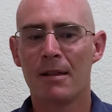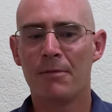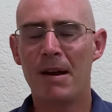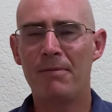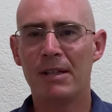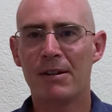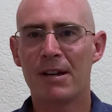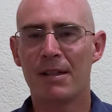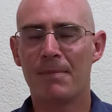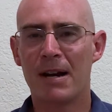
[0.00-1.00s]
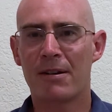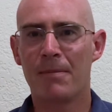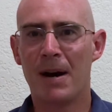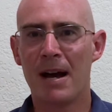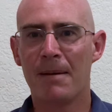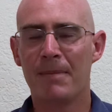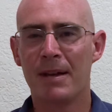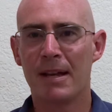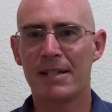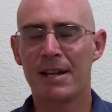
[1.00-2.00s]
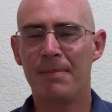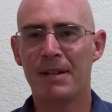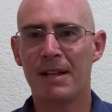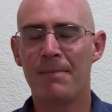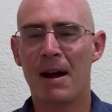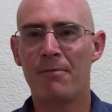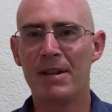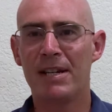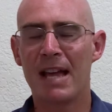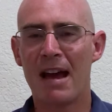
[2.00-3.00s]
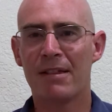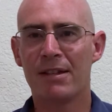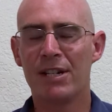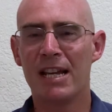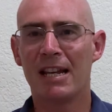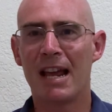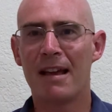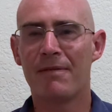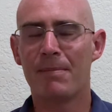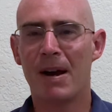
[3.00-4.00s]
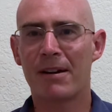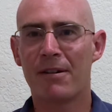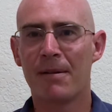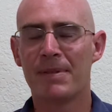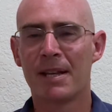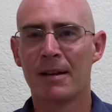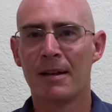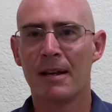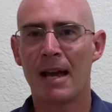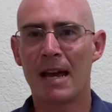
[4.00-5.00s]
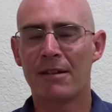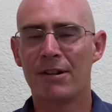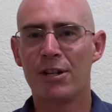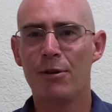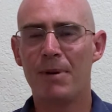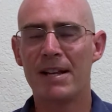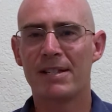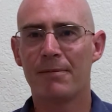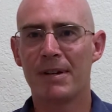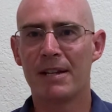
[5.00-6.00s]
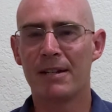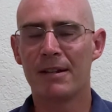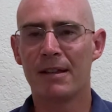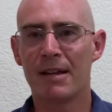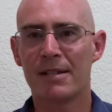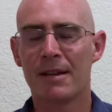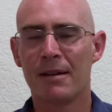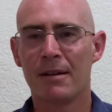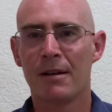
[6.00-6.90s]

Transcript: The way we look at the microbiome is typically by reading out the DNA of the microbes. And there are two ways that we can do this.